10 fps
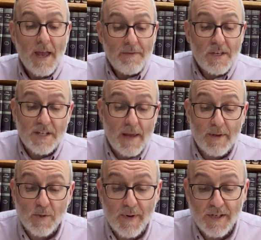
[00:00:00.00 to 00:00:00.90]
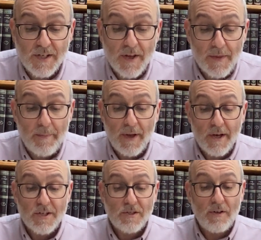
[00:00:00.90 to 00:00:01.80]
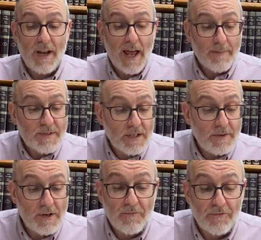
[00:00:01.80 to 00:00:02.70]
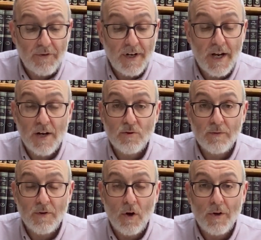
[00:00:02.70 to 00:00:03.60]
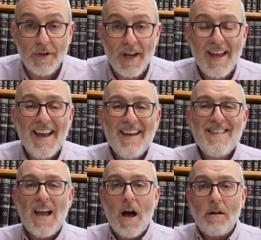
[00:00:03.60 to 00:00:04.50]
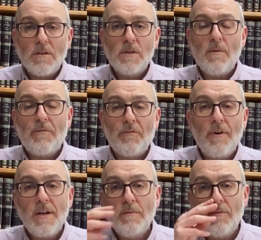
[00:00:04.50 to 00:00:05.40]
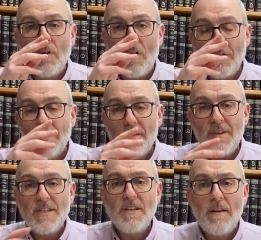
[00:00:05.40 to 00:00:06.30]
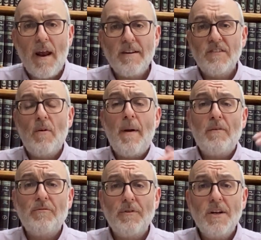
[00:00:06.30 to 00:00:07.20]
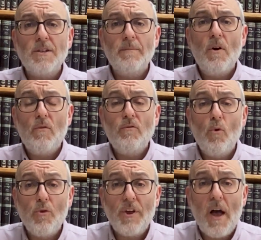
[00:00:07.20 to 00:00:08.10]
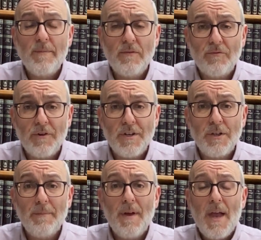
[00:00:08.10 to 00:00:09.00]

This name expresses the personal, absolute and free nature of God, the ultimate freedom of God. This is a narrative about freedom, forthcoming freedom,